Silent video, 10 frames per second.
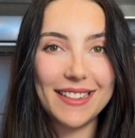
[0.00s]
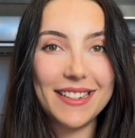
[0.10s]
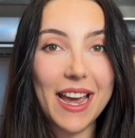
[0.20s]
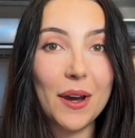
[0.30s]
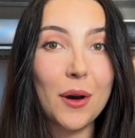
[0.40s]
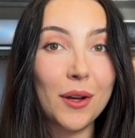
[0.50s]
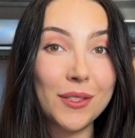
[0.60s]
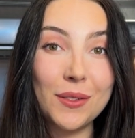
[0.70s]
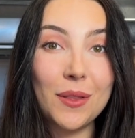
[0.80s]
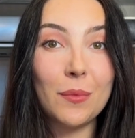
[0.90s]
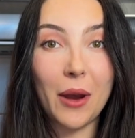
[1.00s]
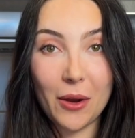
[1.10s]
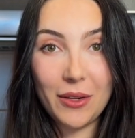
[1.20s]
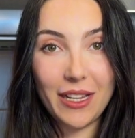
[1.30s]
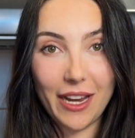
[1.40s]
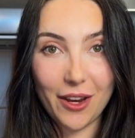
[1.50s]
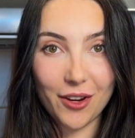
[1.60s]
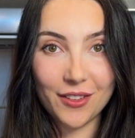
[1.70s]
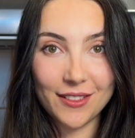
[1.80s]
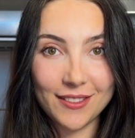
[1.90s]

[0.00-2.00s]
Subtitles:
Now onto the brownie layer.